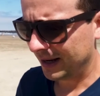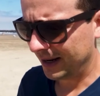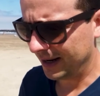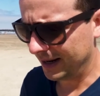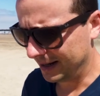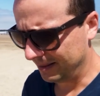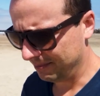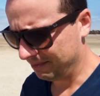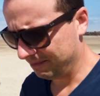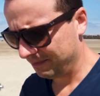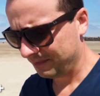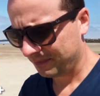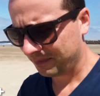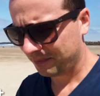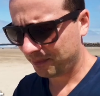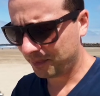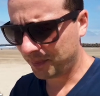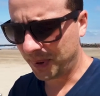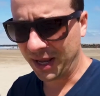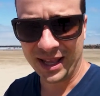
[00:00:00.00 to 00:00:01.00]
Um,
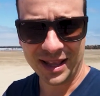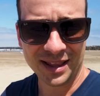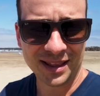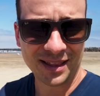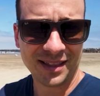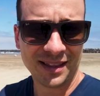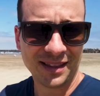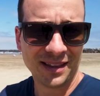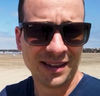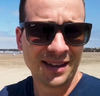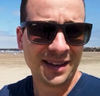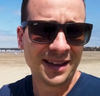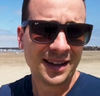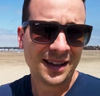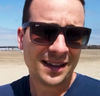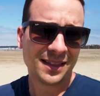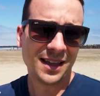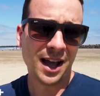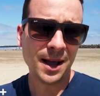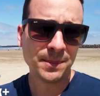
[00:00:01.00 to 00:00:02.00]
but
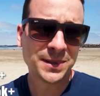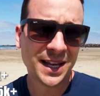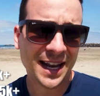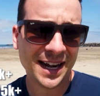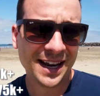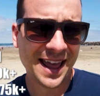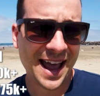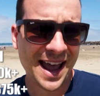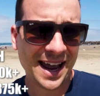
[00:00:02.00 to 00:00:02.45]
upside of